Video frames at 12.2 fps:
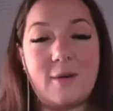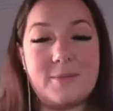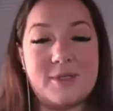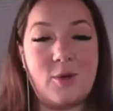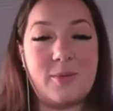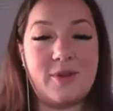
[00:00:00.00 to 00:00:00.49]
wake
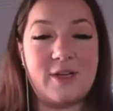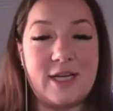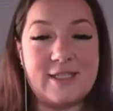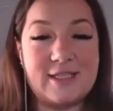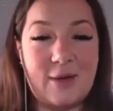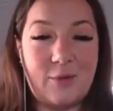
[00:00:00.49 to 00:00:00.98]
up sober the
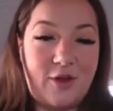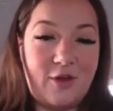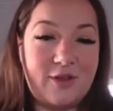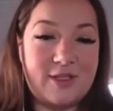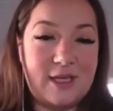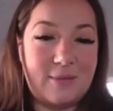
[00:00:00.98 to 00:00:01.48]
next day with
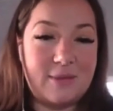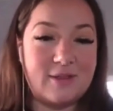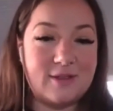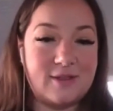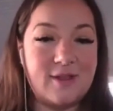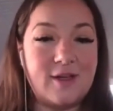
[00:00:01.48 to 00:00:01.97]
all the
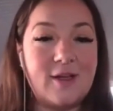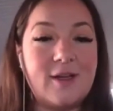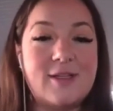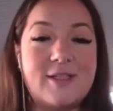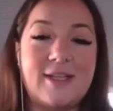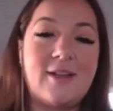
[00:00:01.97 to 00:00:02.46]
demons
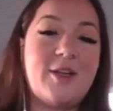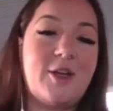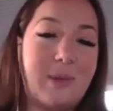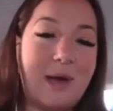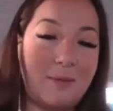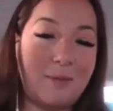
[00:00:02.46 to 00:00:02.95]
still in
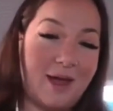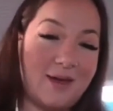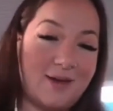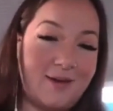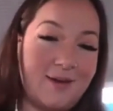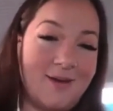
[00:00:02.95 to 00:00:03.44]
your
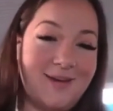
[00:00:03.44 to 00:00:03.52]
backpack.